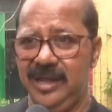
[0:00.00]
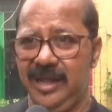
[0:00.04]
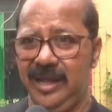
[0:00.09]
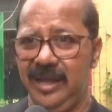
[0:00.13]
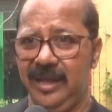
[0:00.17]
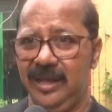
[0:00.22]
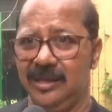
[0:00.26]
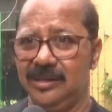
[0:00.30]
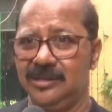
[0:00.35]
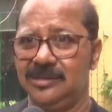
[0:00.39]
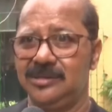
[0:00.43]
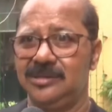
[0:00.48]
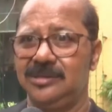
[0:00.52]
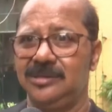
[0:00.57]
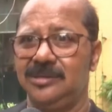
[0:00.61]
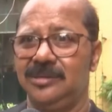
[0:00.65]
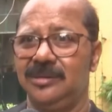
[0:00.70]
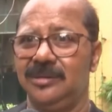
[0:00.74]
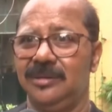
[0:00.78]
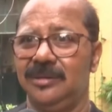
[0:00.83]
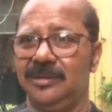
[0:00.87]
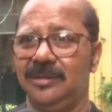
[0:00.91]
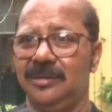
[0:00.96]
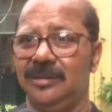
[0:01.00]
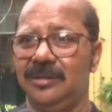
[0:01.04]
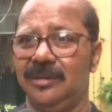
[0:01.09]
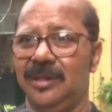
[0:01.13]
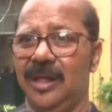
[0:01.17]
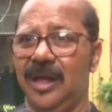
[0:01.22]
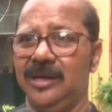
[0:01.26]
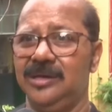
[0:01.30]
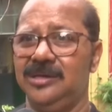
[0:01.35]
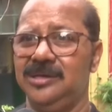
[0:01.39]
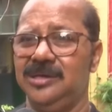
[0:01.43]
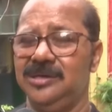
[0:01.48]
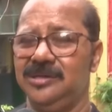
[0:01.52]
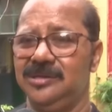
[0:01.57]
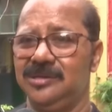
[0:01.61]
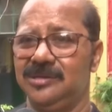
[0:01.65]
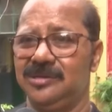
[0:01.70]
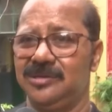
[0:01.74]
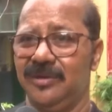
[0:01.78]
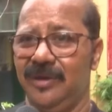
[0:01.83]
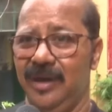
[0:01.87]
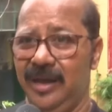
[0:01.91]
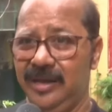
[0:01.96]
day is that
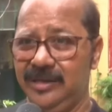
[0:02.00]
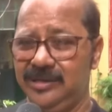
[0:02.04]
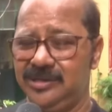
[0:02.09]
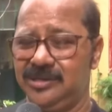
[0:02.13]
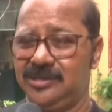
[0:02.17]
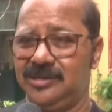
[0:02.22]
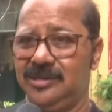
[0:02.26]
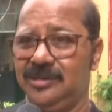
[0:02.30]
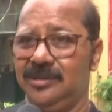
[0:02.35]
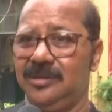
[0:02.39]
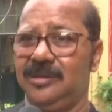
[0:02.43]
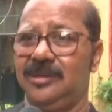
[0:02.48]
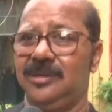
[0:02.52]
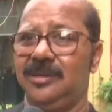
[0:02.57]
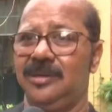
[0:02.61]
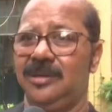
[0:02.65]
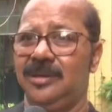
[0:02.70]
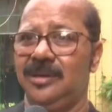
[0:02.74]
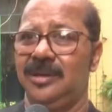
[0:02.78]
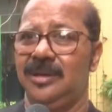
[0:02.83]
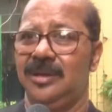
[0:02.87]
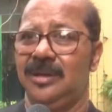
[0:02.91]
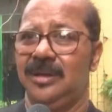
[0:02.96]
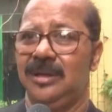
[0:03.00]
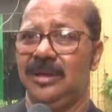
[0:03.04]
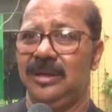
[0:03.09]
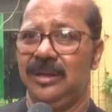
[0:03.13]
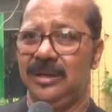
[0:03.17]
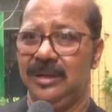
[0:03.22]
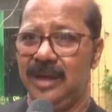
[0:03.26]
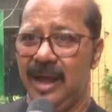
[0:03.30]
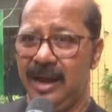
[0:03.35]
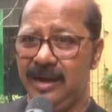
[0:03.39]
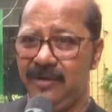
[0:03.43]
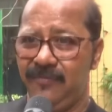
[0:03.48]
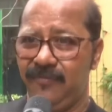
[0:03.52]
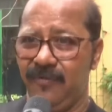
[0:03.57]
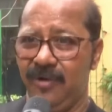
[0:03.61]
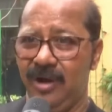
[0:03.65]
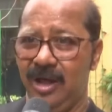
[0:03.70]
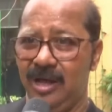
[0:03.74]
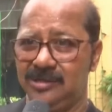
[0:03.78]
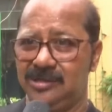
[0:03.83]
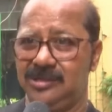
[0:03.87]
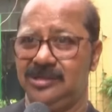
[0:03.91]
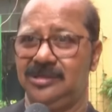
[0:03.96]
Jesus Christ died
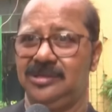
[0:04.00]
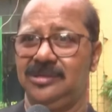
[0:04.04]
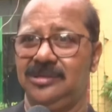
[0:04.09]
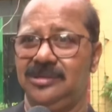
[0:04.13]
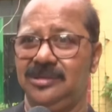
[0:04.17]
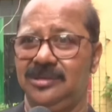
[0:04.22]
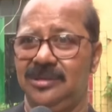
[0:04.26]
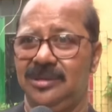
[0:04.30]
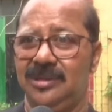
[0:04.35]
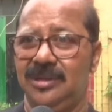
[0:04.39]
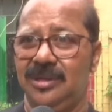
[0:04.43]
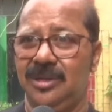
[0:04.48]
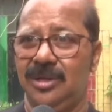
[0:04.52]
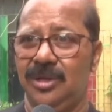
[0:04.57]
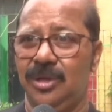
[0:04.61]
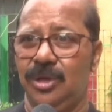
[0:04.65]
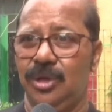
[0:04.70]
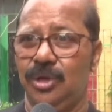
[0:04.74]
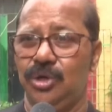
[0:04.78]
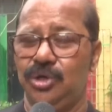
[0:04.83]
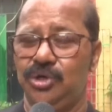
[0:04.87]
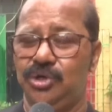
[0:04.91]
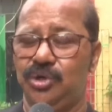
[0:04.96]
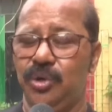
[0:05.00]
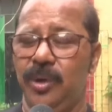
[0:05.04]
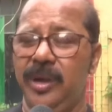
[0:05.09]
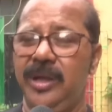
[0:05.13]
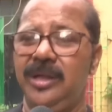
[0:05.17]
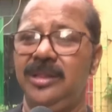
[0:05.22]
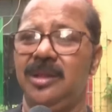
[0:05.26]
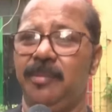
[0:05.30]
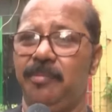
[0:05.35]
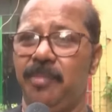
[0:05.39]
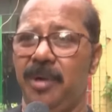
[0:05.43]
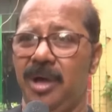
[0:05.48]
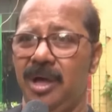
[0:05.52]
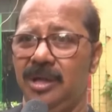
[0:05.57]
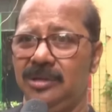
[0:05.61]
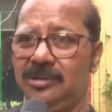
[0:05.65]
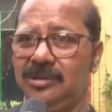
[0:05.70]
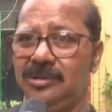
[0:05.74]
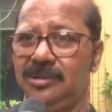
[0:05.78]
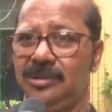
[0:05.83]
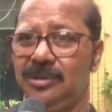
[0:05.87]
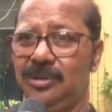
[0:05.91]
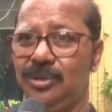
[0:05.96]
for us, showing the
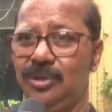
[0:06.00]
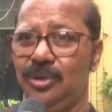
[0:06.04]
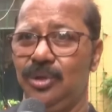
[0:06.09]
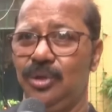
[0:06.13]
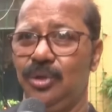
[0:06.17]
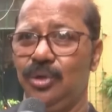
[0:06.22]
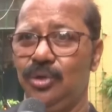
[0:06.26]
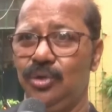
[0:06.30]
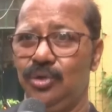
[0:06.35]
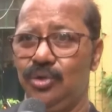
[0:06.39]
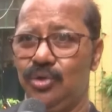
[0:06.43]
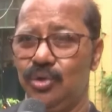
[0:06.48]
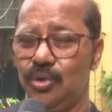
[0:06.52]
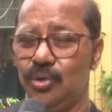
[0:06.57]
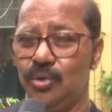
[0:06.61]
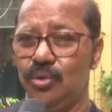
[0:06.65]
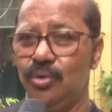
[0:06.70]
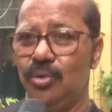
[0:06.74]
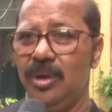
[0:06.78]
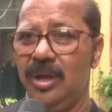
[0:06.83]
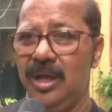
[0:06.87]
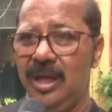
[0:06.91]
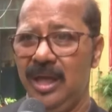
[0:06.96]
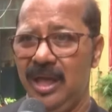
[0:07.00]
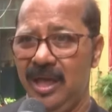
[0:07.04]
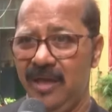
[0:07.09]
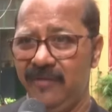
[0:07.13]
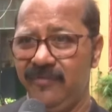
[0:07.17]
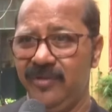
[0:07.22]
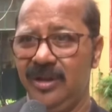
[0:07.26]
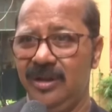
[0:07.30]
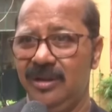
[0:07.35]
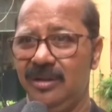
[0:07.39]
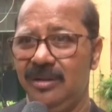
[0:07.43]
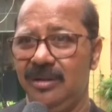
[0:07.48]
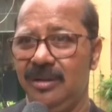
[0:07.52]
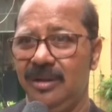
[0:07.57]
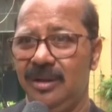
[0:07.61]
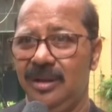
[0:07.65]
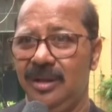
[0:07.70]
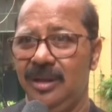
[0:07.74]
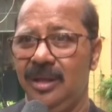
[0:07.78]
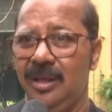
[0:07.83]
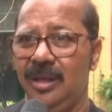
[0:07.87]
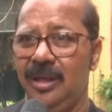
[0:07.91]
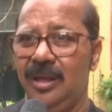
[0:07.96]
path to heaven.
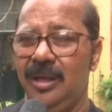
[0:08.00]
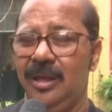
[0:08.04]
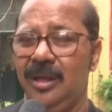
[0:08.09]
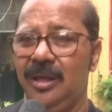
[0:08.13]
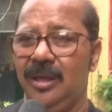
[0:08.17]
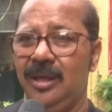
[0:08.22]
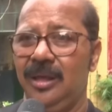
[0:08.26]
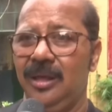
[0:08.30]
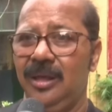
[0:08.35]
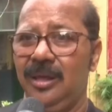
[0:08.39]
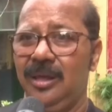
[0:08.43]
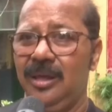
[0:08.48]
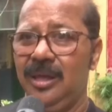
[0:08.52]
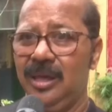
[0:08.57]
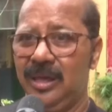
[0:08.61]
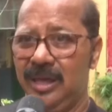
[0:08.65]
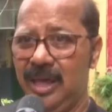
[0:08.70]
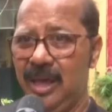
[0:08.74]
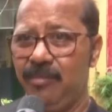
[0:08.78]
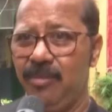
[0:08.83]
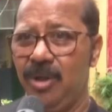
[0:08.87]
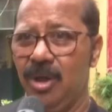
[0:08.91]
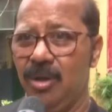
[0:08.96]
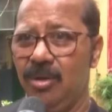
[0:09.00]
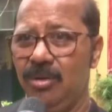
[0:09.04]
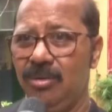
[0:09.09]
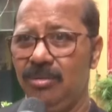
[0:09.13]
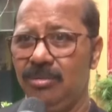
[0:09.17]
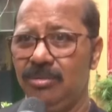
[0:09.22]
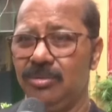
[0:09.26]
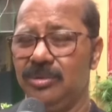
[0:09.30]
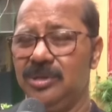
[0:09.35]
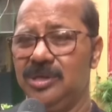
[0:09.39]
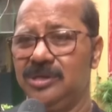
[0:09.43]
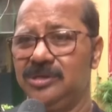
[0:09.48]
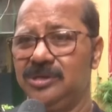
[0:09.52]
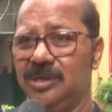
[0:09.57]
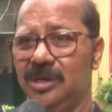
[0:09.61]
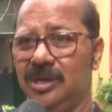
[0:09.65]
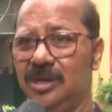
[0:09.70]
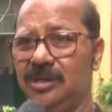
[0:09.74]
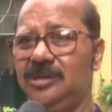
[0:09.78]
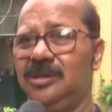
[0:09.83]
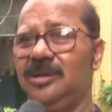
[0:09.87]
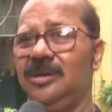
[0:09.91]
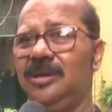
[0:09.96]
He came down to this
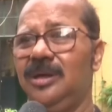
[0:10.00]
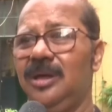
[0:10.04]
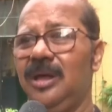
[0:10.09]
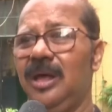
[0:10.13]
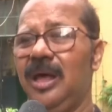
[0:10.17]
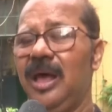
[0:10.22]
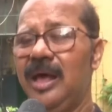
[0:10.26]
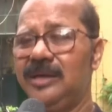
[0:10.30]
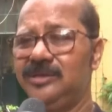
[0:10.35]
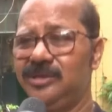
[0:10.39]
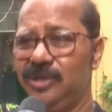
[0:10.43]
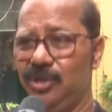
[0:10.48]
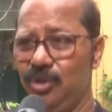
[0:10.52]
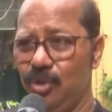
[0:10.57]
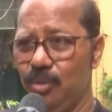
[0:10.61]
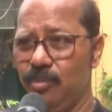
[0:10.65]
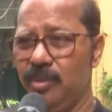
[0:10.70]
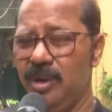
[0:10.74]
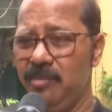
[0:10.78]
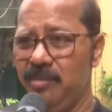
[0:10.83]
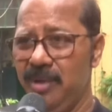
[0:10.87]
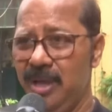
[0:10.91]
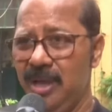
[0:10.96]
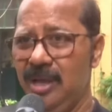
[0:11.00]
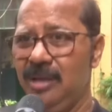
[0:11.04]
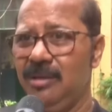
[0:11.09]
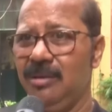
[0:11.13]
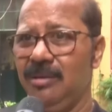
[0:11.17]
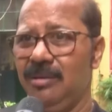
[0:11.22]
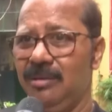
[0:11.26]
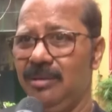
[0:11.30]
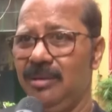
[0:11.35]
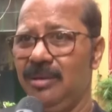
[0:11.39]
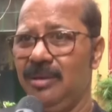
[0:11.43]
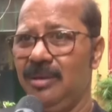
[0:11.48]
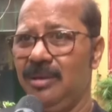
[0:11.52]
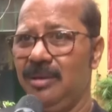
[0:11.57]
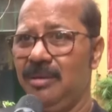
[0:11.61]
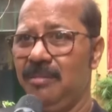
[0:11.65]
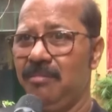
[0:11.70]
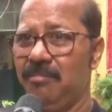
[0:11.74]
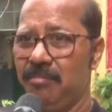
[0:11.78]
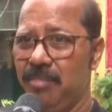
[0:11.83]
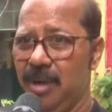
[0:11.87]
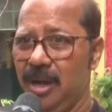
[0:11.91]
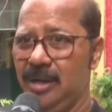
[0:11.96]
earth as a human being,
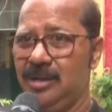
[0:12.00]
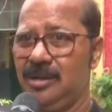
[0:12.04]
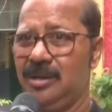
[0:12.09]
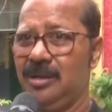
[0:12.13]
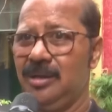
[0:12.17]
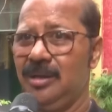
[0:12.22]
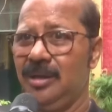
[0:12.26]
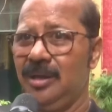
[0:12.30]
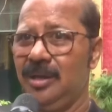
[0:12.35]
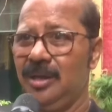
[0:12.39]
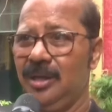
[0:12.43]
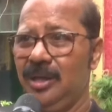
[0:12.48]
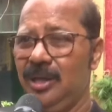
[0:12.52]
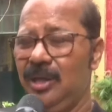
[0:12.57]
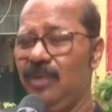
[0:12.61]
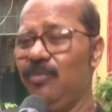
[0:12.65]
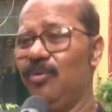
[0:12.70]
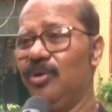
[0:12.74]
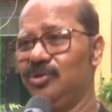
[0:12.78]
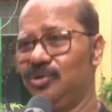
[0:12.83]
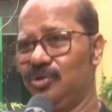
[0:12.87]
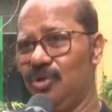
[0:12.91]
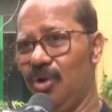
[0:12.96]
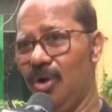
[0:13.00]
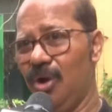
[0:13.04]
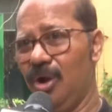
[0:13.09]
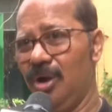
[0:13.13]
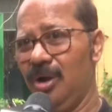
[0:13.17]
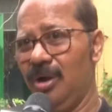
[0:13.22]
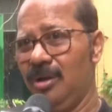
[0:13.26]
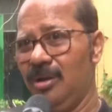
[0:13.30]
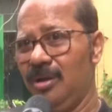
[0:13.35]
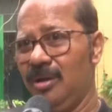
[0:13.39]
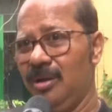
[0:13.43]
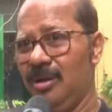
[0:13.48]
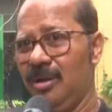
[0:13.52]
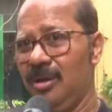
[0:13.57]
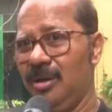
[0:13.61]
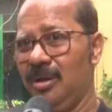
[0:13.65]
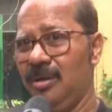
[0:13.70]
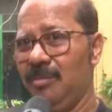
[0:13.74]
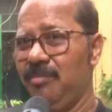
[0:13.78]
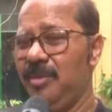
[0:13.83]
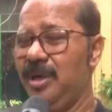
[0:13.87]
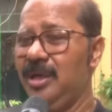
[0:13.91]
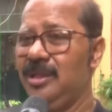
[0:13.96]
but he was God.
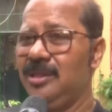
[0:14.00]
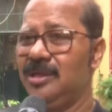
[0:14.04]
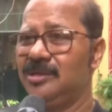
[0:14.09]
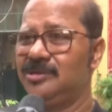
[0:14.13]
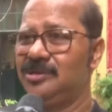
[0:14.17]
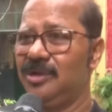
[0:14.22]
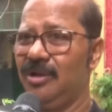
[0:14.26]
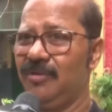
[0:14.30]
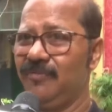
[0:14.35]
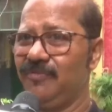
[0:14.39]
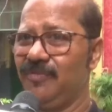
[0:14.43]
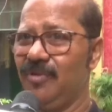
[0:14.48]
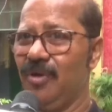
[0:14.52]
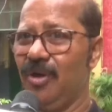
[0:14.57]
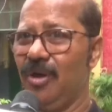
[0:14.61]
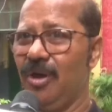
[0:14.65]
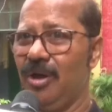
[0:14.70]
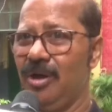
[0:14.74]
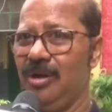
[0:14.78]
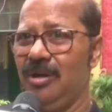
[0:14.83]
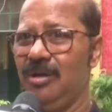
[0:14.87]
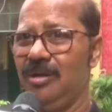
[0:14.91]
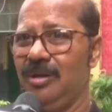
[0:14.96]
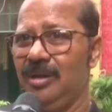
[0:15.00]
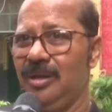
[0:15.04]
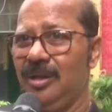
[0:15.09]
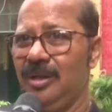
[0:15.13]
Being the Son of God,